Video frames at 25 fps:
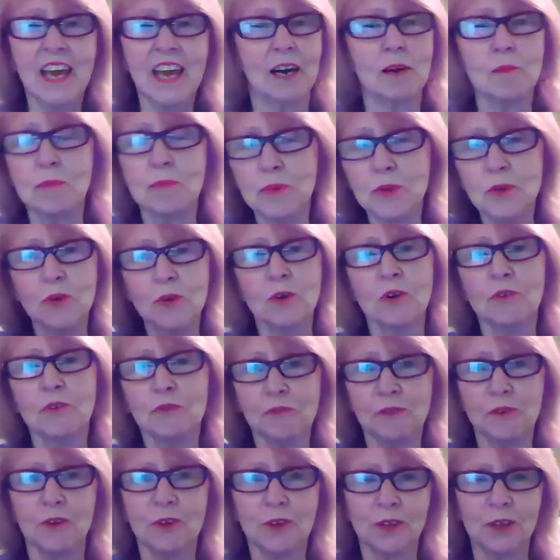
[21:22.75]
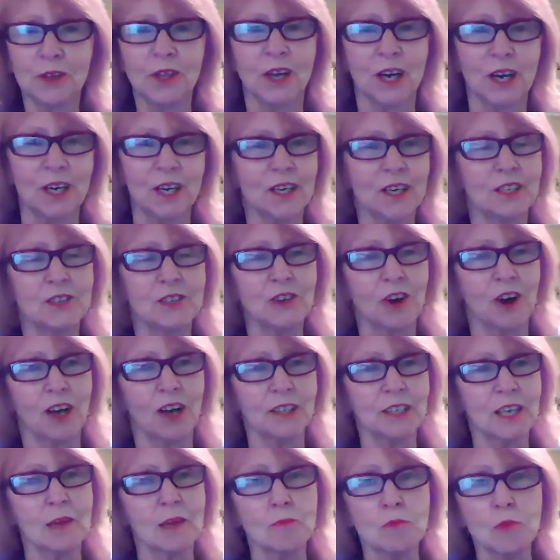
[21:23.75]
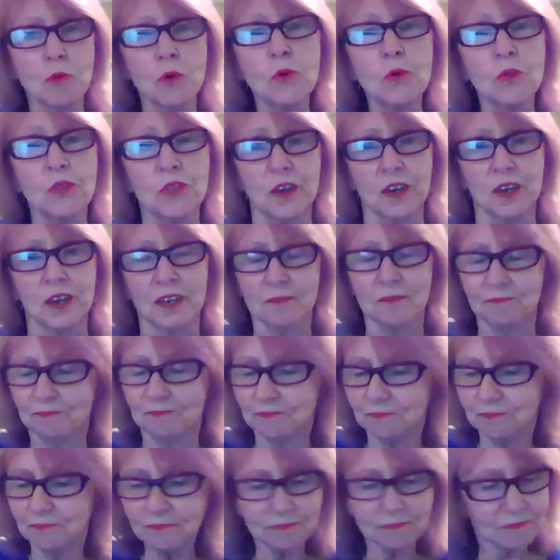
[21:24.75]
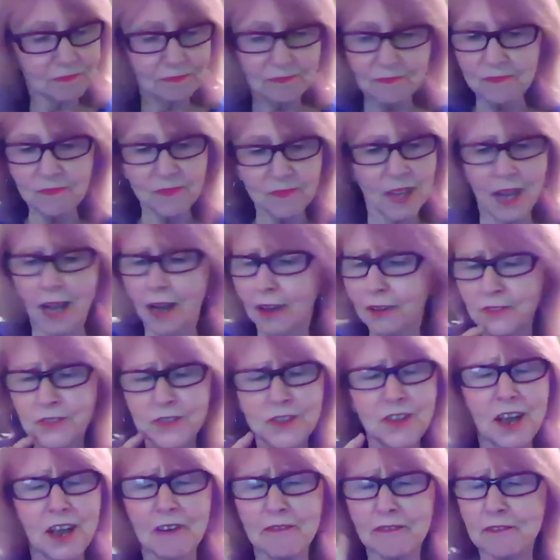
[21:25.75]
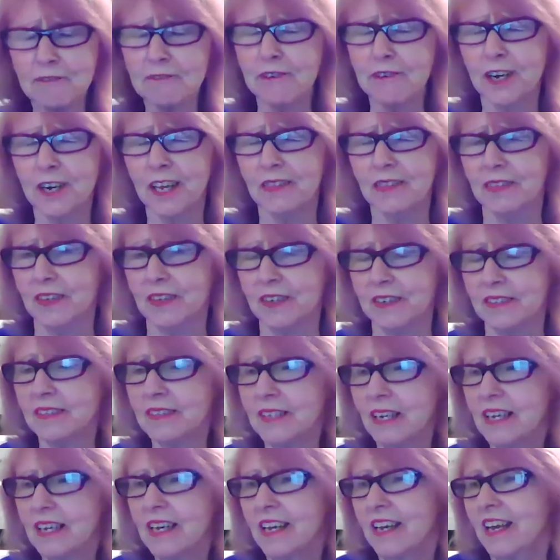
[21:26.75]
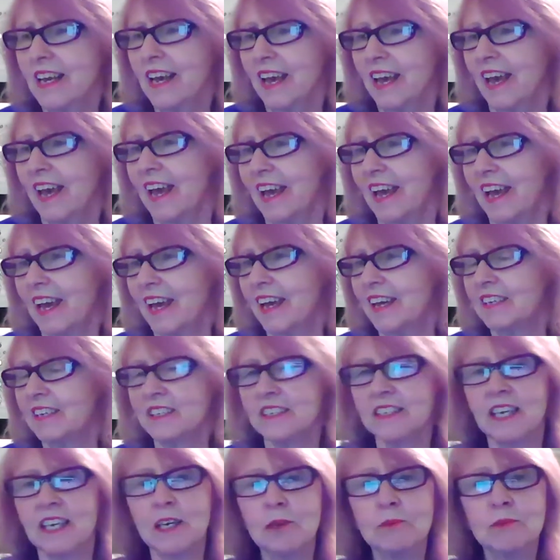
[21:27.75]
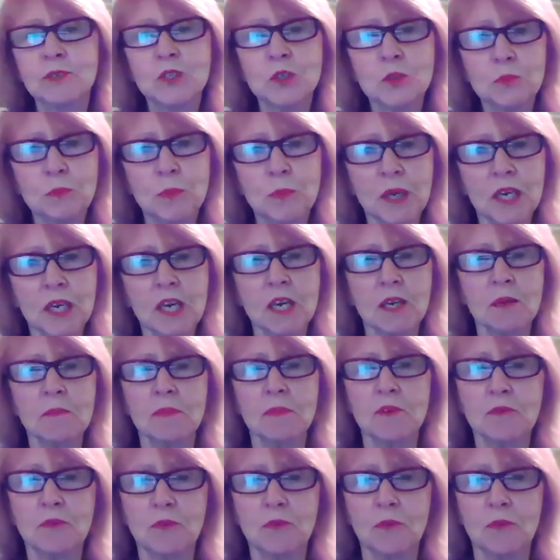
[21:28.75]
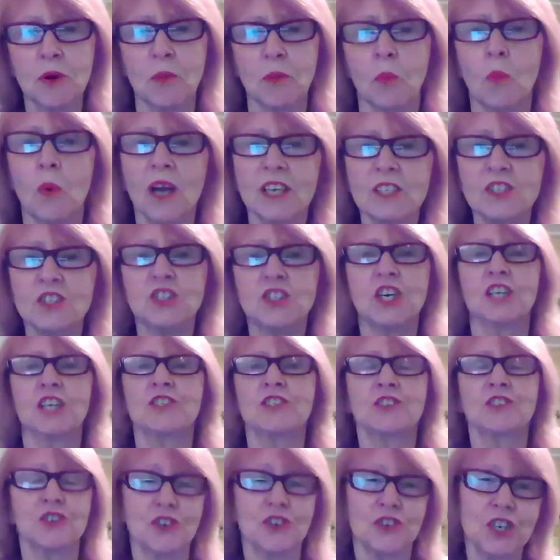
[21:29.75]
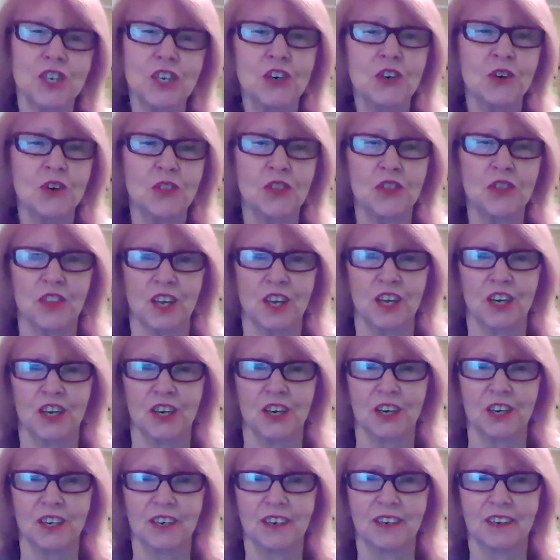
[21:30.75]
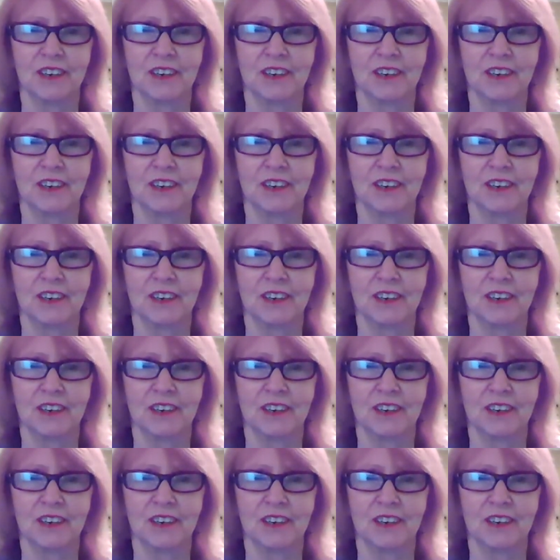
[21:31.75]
had a beautiful dog named Ruthie. I'll never forget this. And he was speaking before Westchester Dinner Theater.